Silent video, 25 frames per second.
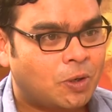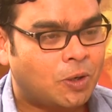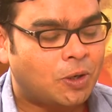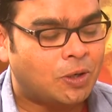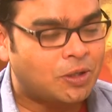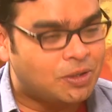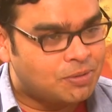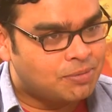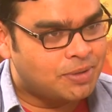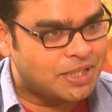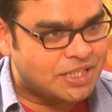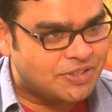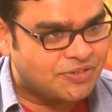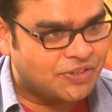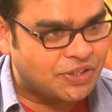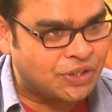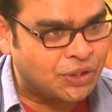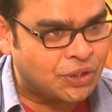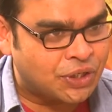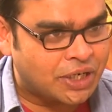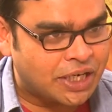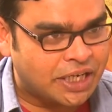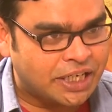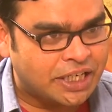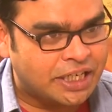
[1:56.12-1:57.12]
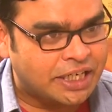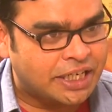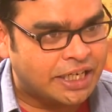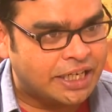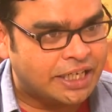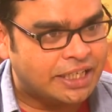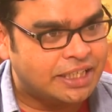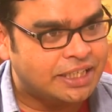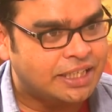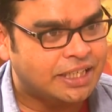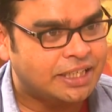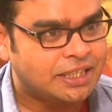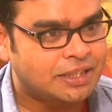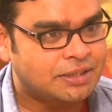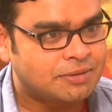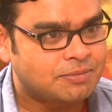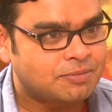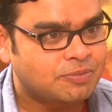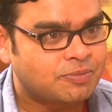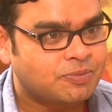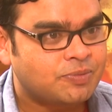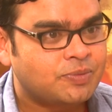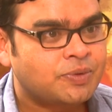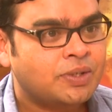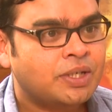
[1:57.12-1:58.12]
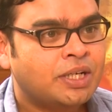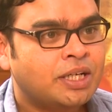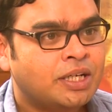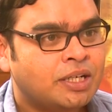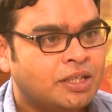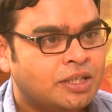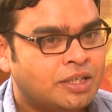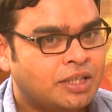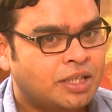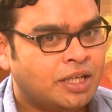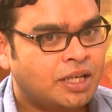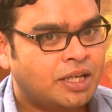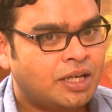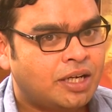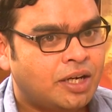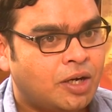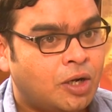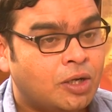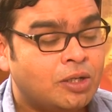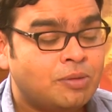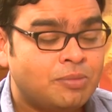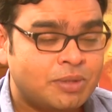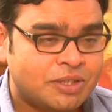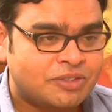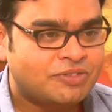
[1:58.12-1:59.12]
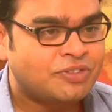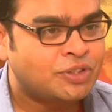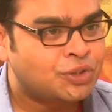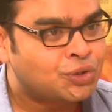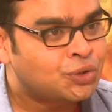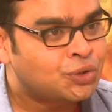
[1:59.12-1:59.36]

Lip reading: All the best for your career ahead, and all the best for